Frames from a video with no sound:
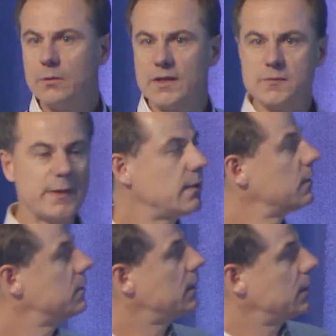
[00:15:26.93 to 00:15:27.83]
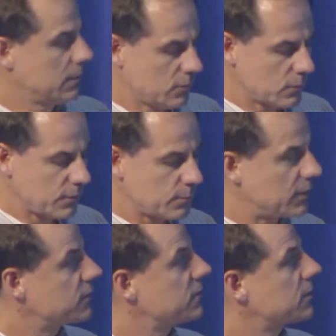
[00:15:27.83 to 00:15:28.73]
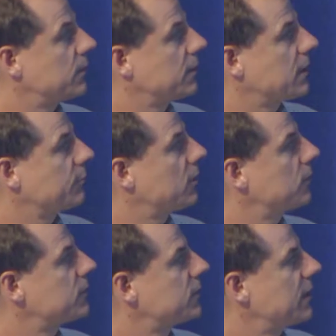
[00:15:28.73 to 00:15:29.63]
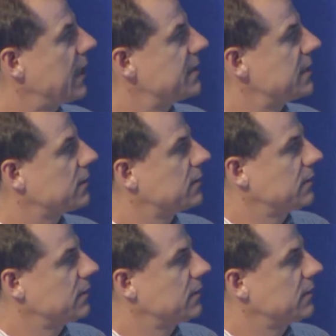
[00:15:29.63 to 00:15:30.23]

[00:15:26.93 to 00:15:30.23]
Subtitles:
expand northwards, and so on, come closer to that delta.